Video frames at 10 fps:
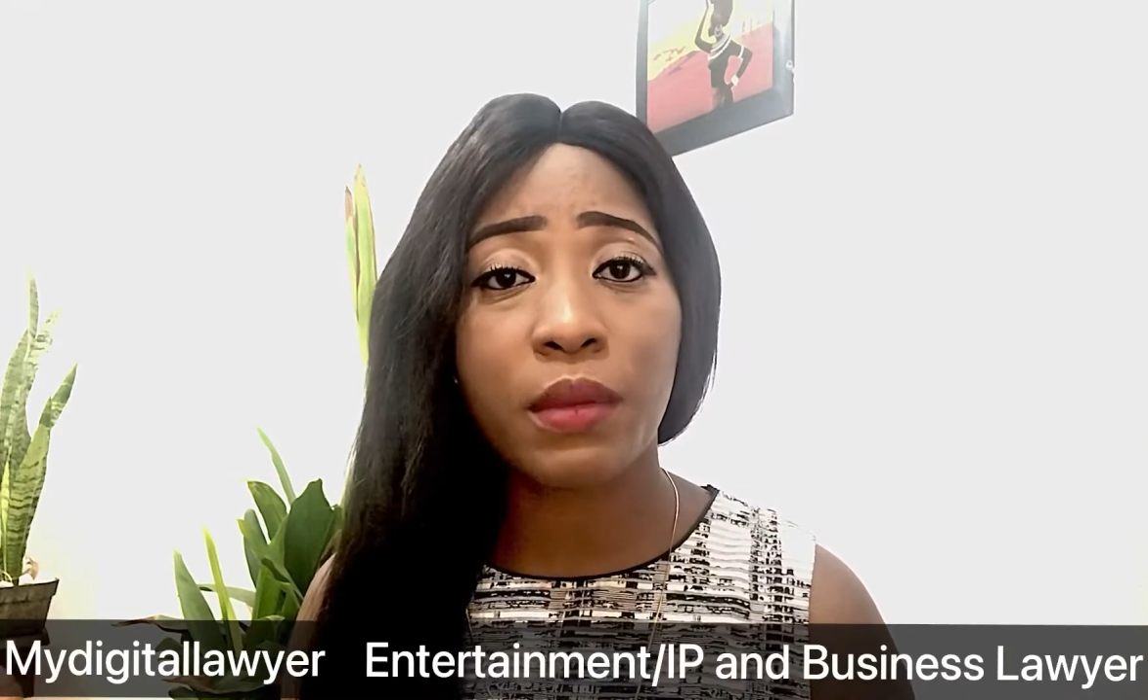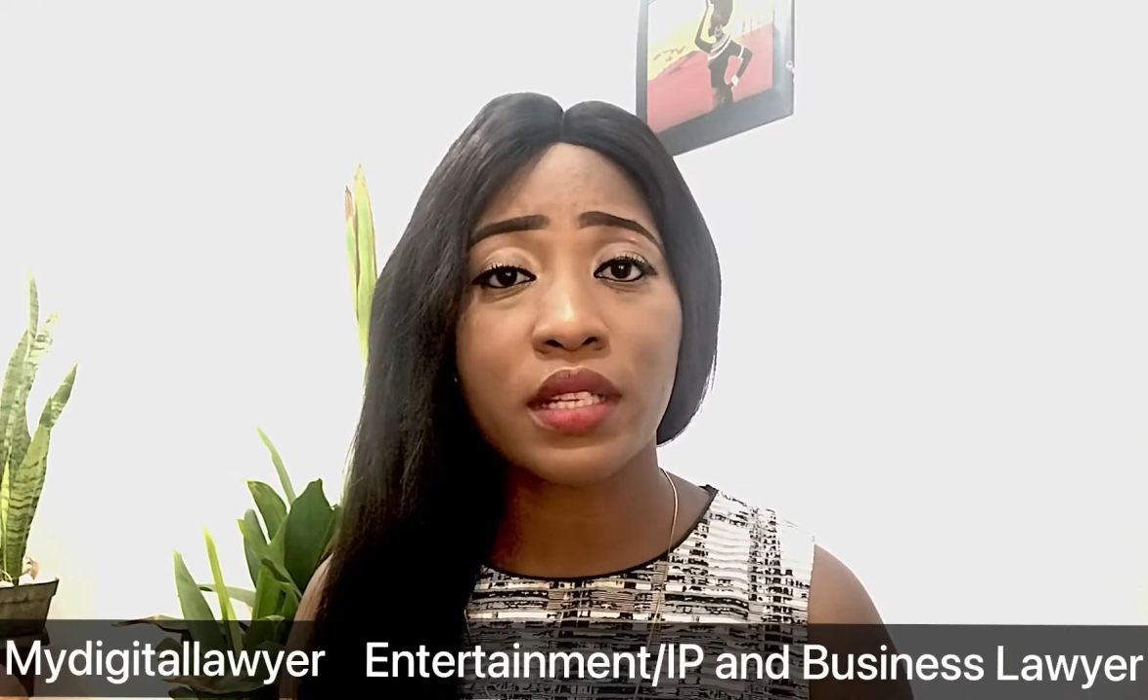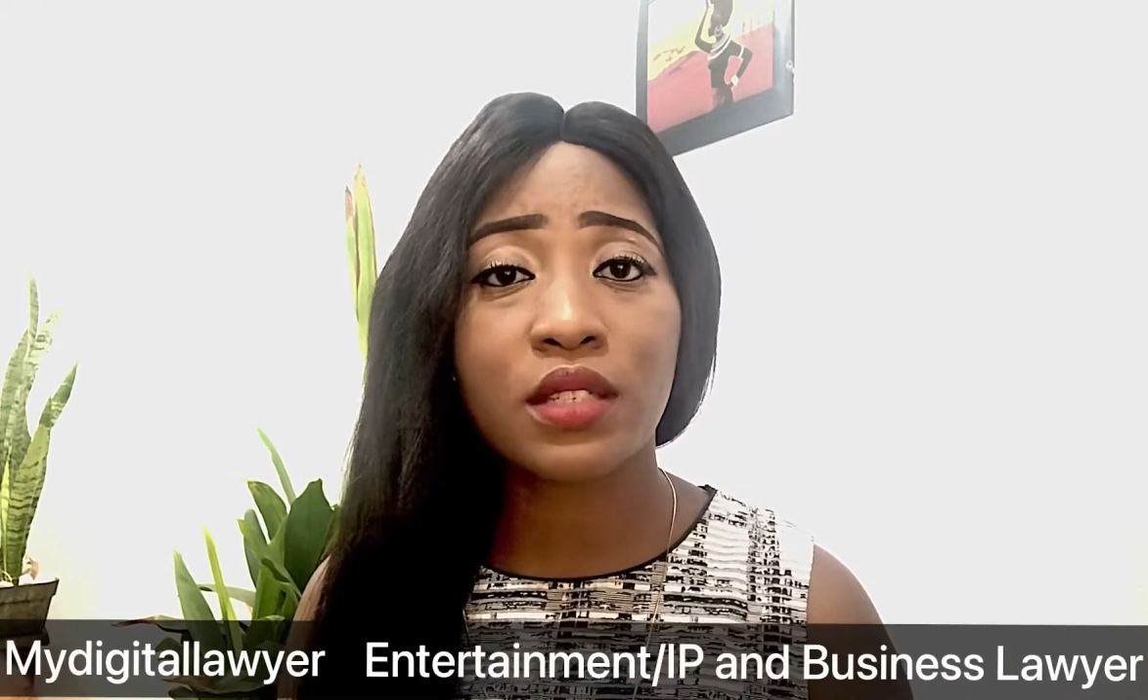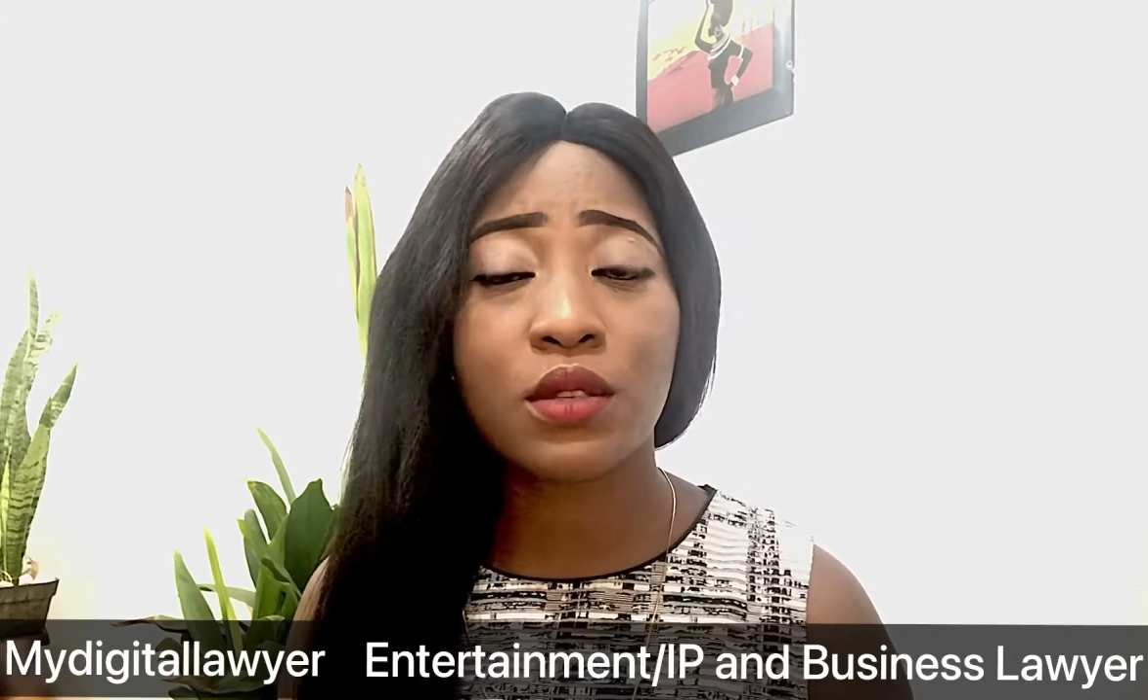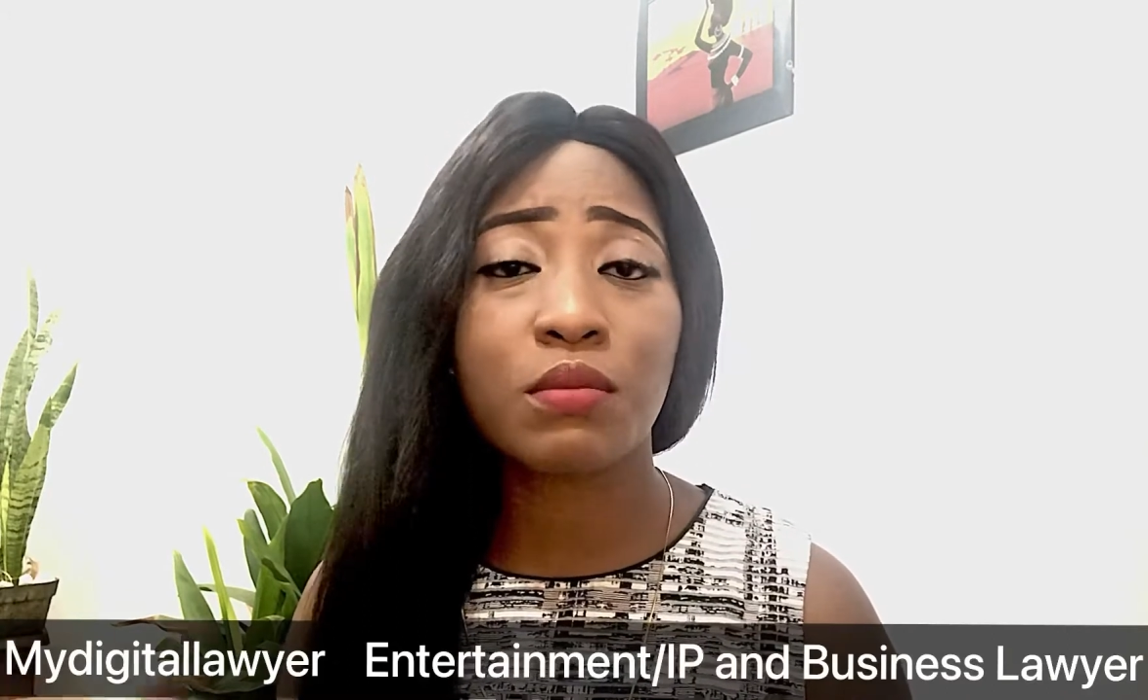
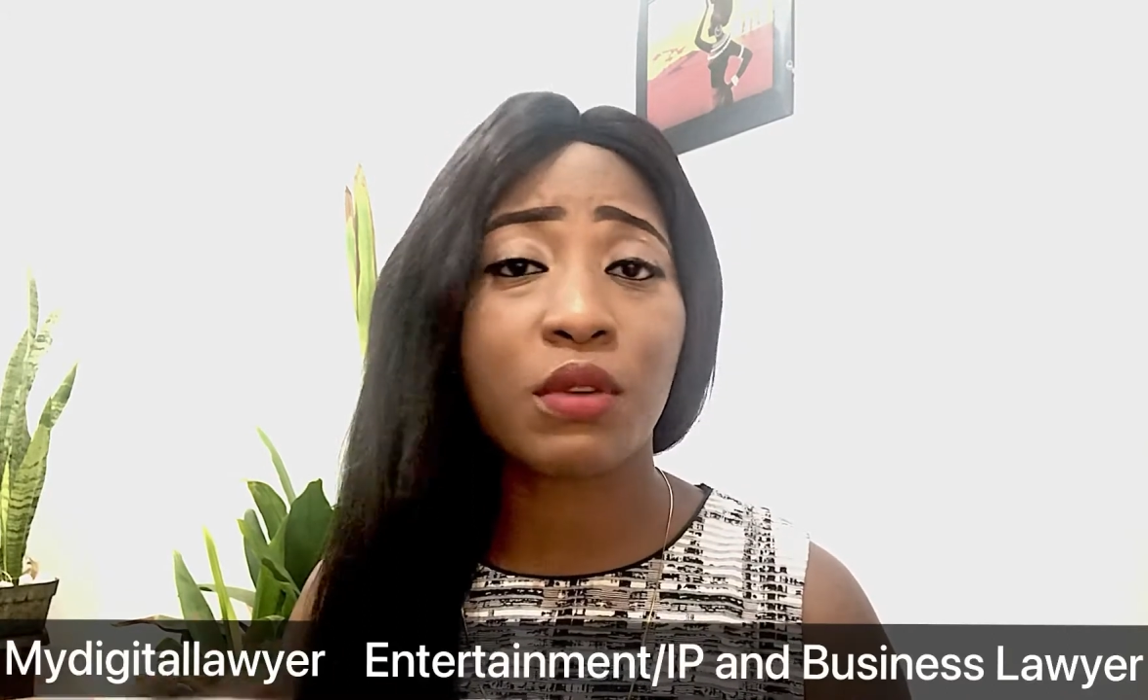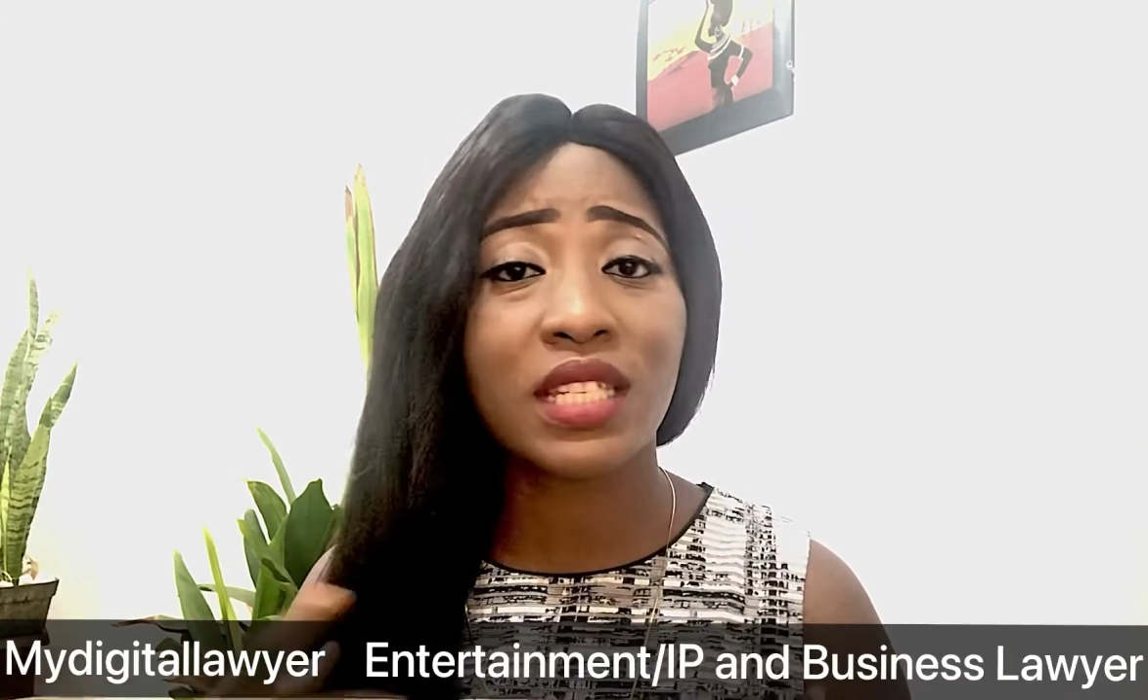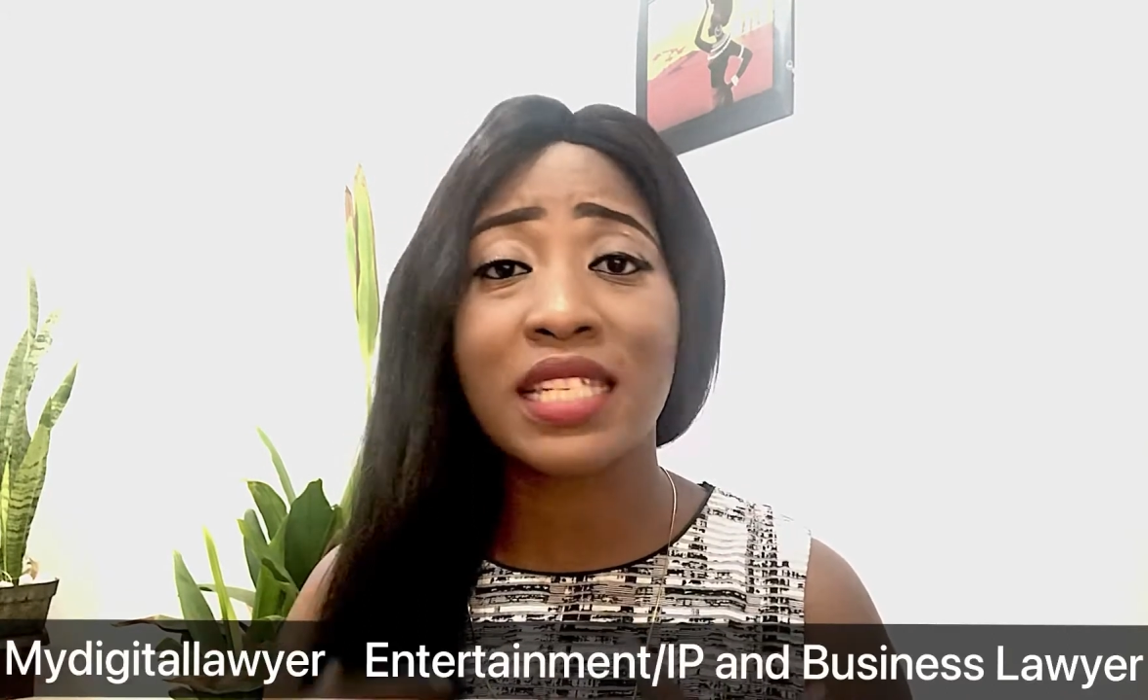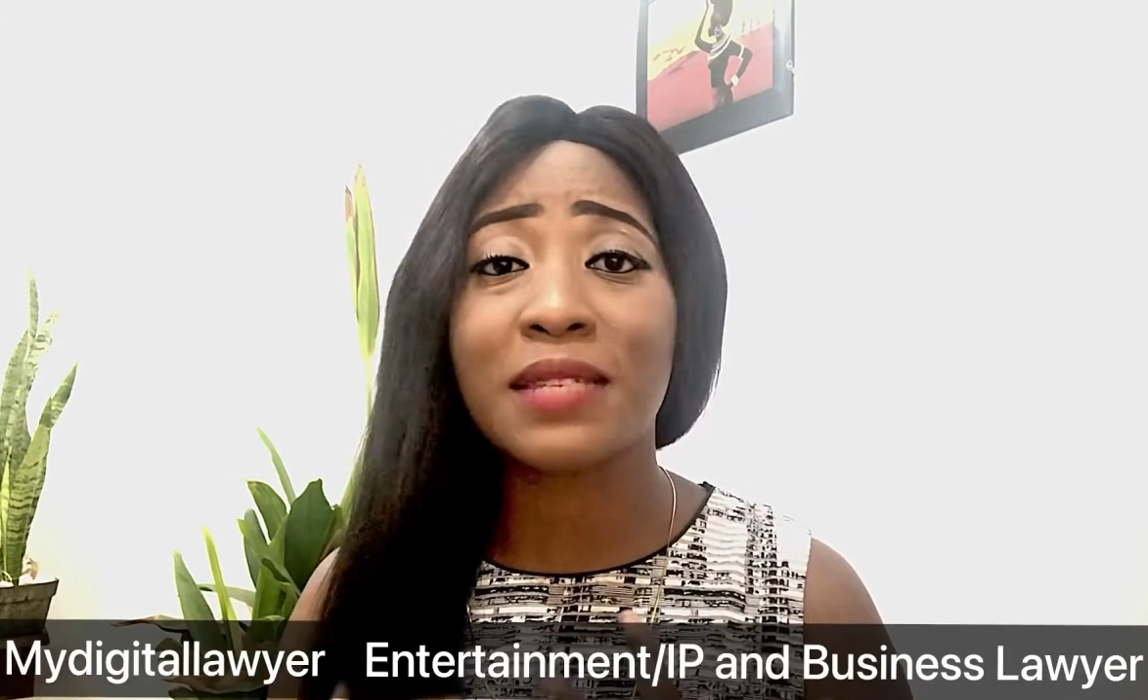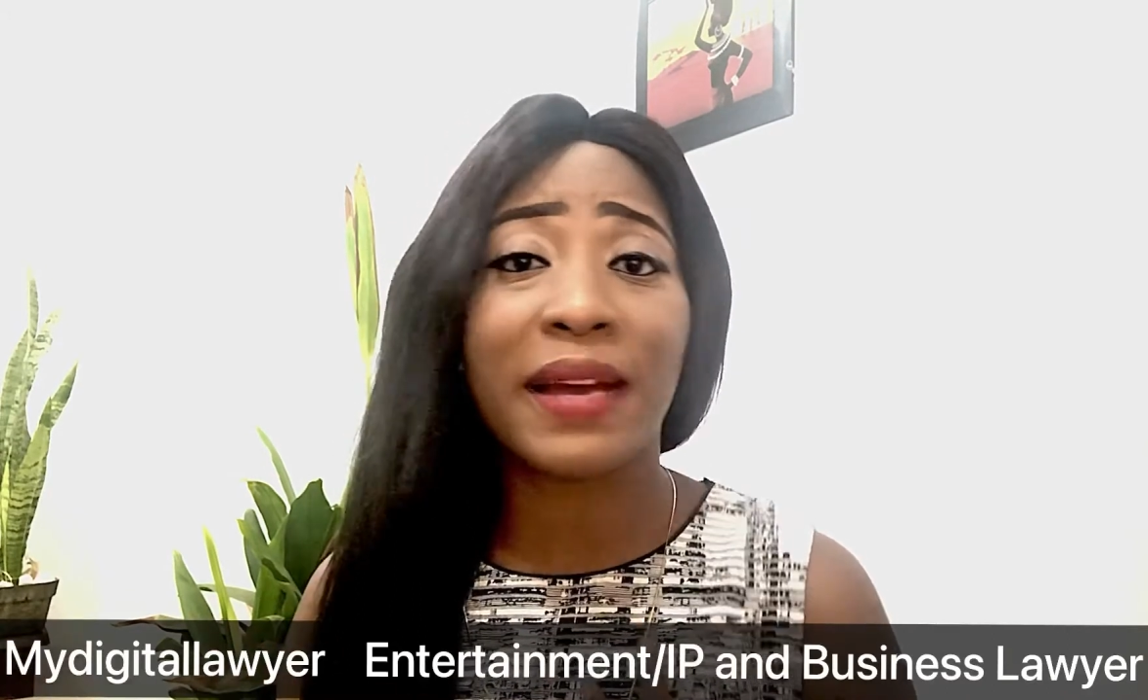So because this is
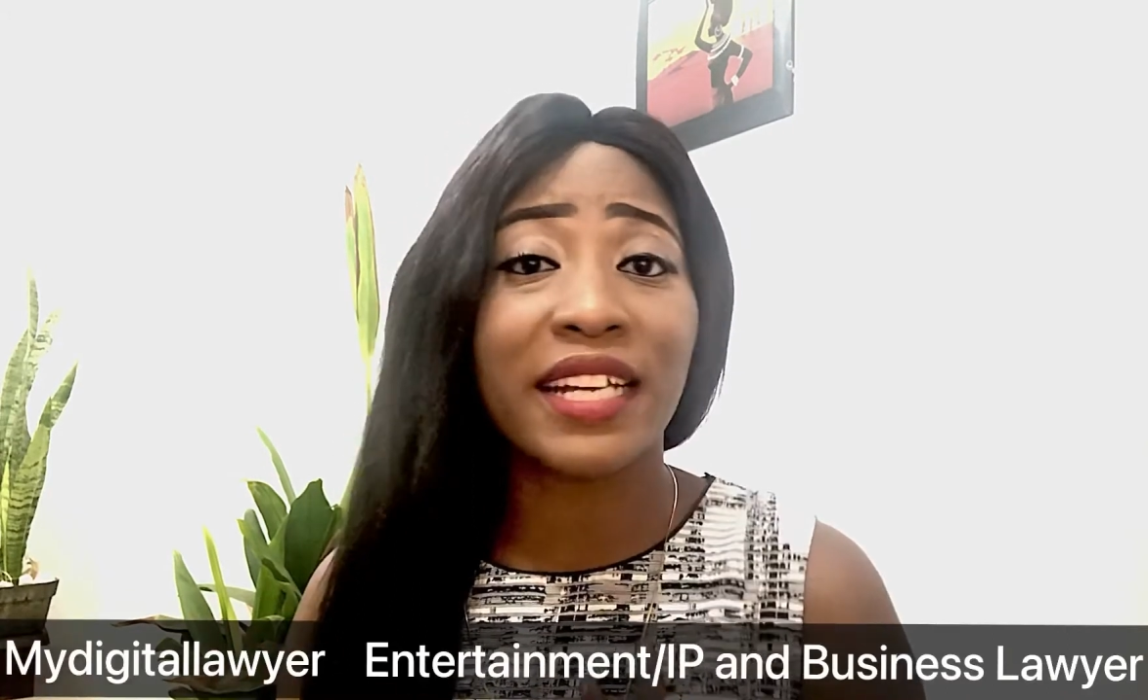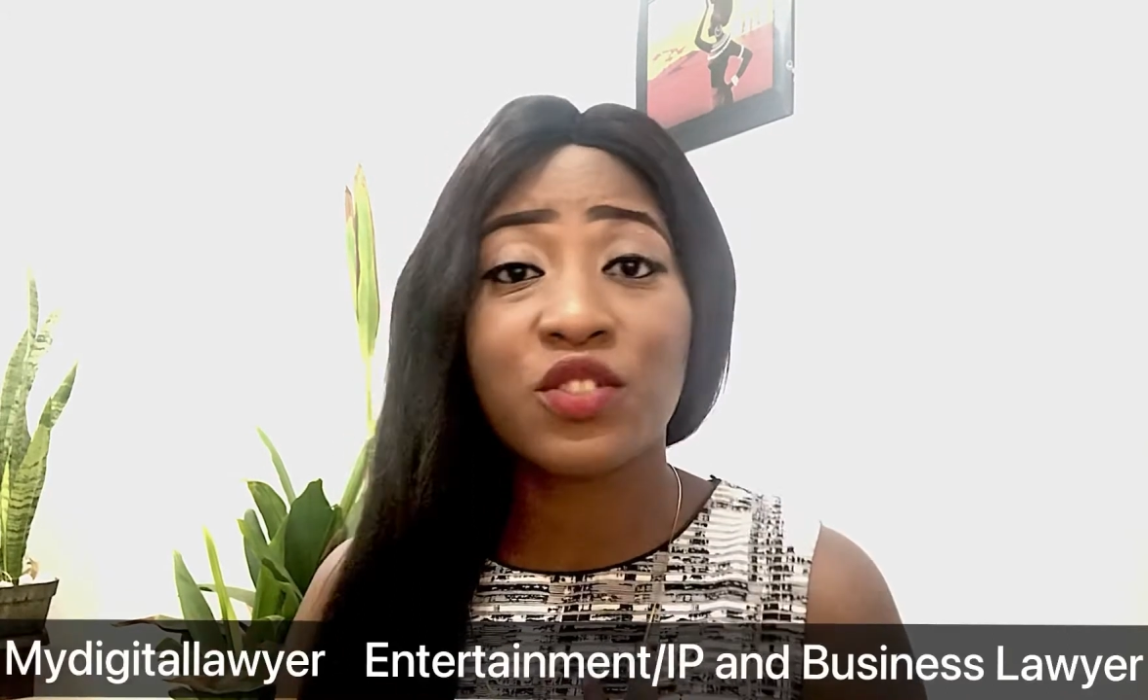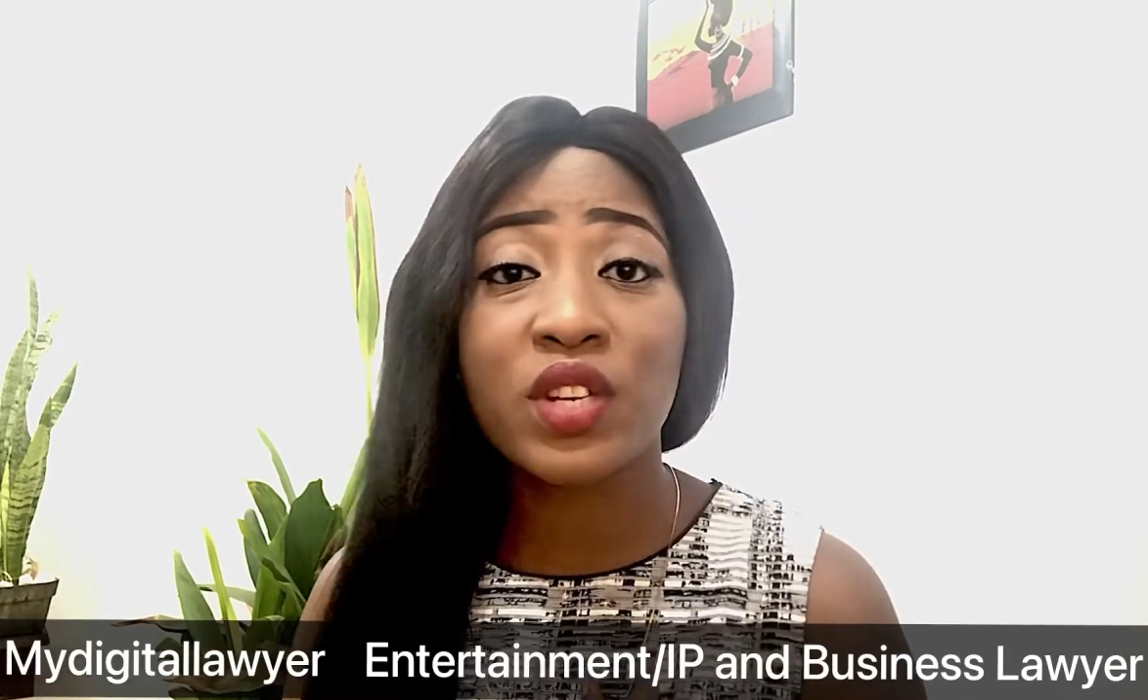my trade